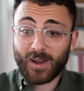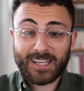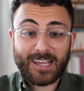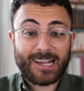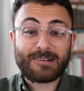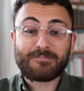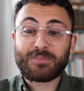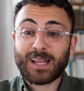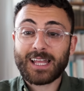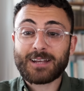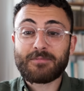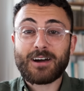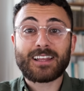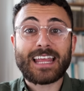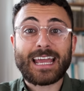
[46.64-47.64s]
I can complain
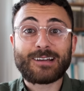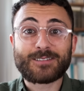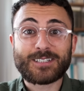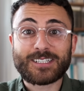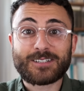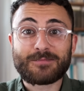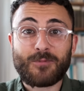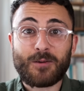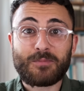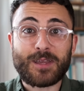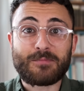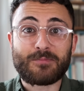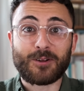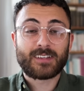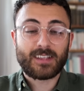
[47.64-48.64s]
about languages to more
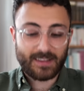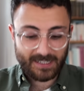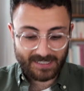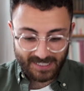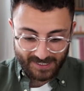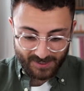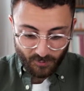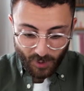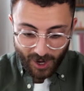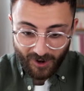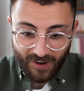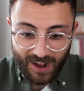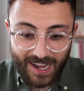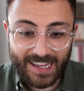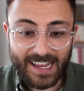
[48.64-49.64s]
people. This is
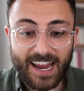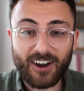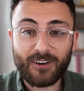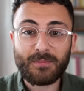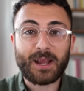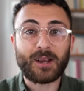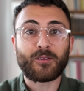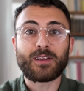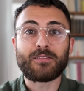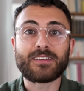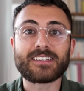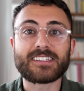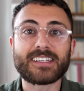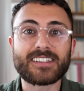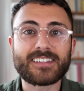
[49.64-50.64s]
where I air my
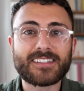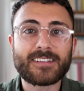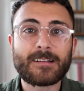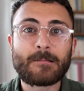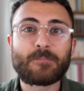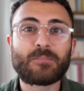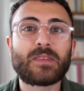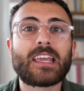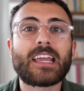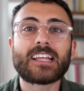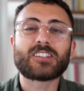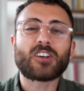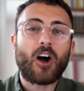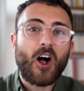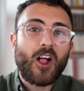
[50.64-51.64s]
grievances.
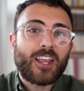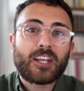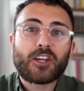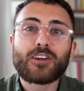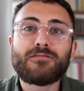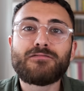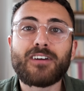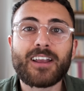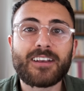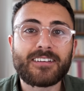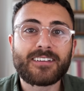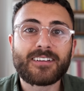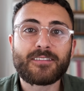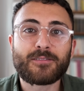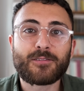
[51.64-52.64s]
It's all in good fun,
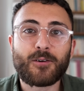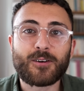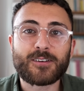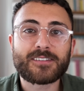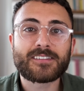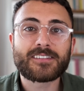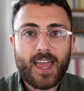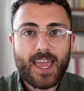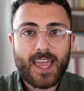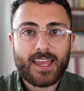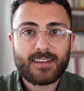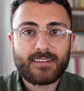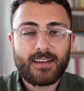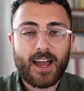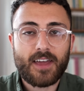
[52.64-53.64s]
of course.
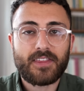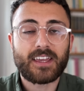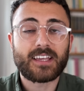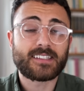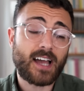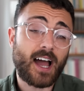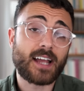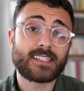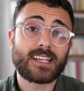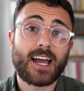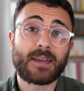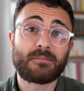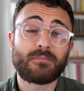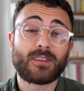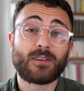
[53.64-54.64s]
And I think it's high
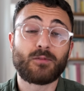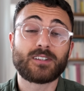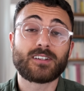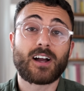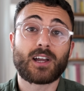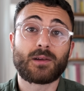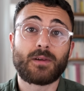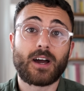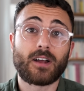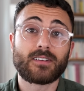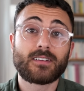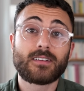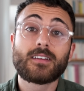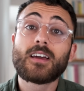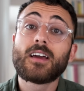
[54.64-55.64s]
time that we talk about
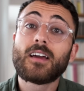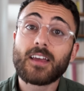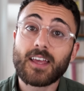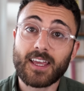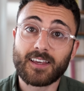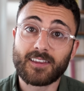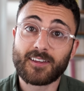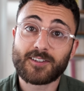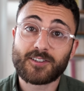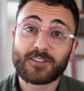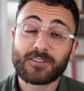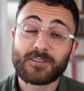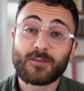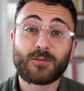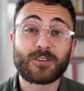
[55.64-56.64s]

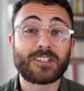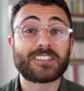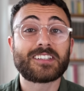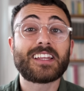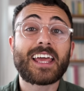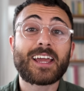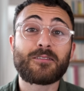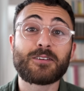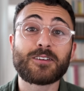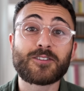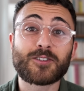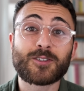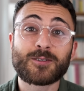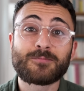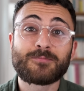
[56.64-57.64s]
English, which is a
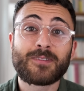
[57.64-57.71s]
language